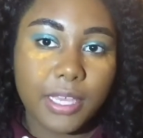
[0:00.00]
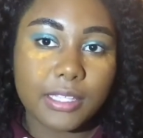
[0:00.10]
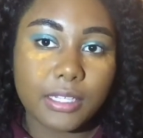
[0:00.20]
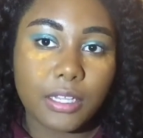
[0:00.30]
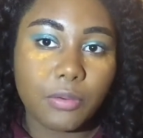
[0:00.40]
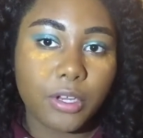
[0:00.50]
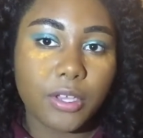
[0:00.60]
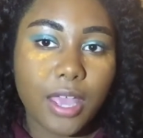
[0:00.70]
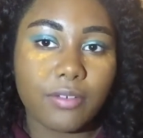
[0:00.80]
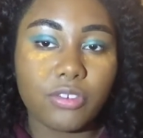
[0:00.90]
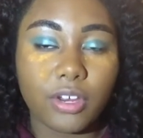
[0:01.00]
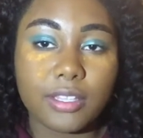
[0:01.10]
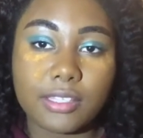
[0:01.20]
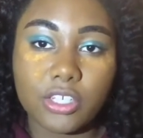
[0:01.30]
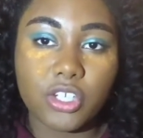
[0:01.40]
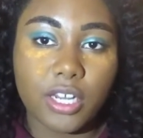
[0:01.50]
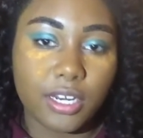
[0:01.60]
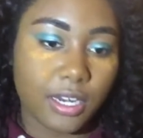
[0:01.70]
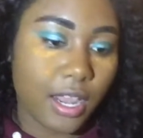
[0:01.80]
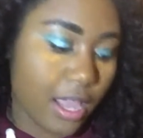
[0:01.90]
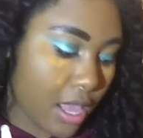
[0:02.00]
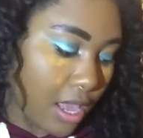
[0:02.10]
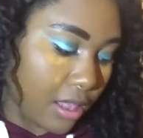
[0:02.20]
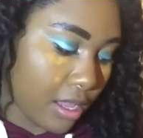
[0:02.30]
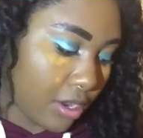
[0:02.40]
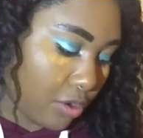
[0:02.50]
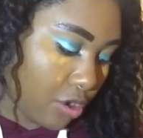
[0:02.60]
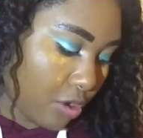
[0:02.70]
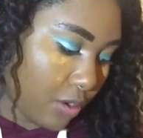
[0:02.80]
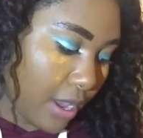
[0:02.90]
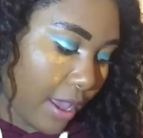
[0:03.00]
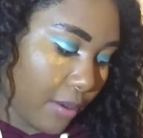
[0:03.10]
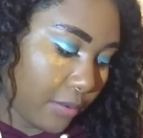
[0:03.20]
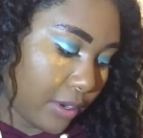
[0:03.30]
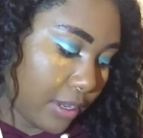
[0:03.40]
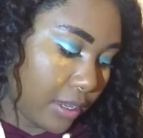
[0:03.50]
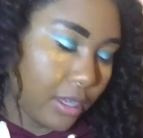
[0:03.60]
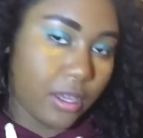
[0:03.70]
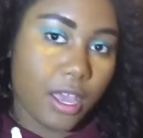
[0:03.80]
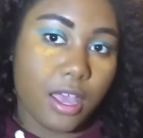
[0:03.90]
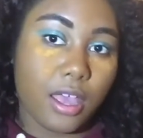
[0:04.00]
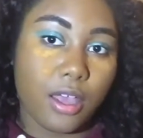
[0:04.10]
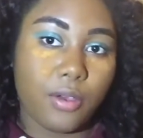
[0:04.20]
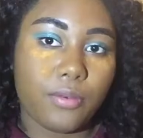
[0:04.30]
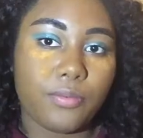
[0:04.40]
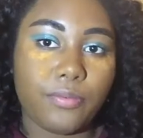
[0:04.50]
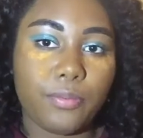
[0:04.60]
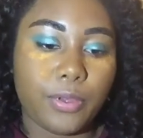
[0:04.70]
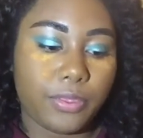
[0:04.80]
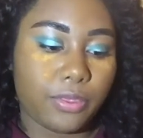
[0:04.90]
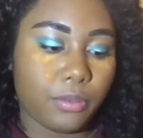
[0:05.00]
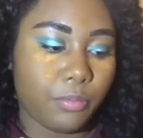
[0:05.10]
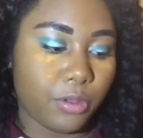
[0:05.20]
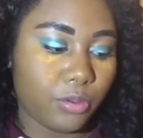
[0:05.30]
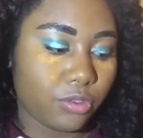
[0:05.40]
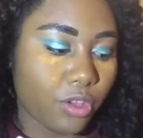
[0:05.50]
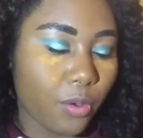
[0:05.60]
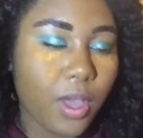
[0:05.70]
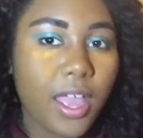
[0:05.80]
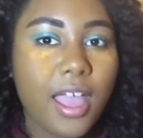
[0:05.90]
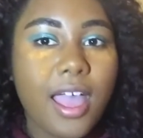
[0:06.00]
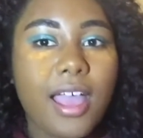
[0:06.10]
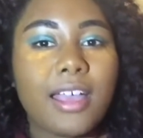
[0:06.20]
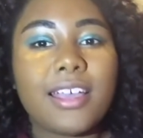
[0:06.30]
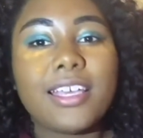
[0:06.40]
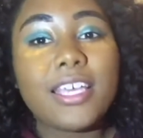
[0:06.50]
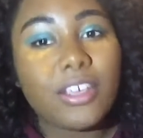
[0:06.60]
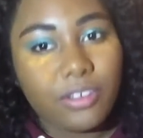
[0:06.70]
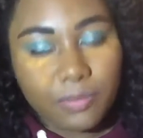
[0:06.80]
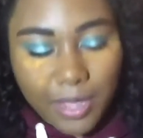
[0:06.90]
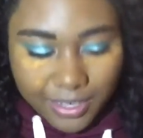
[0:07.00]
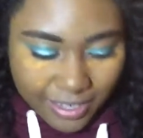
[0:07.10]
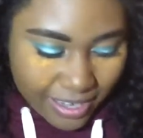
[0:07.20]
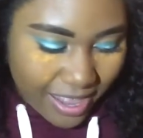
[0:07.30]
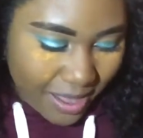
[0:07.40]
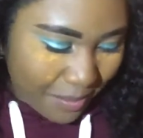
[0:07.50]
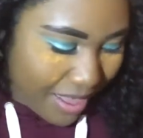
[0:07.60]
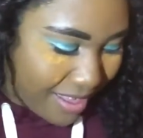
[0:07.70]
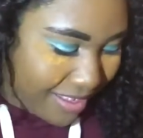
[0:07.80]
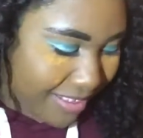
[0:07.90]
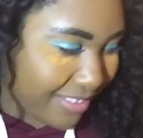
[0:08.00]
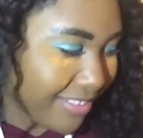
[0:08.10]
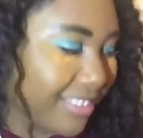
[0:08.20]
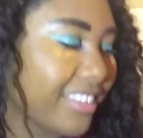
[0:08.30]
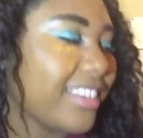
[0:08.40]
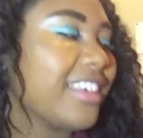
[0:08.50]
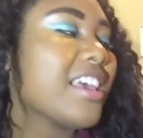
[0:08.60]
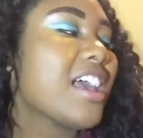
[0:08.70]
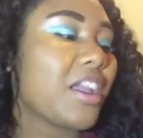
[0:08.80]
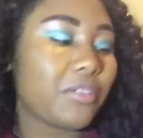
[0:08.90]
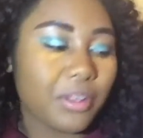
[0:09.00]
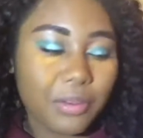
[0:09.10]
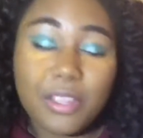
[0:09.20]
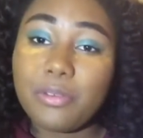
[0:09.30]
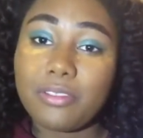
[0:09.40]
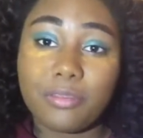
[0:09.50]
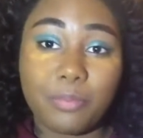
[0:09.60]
basically where you have a transition and then you go down with the blue. So here's my dilemma. I really want to use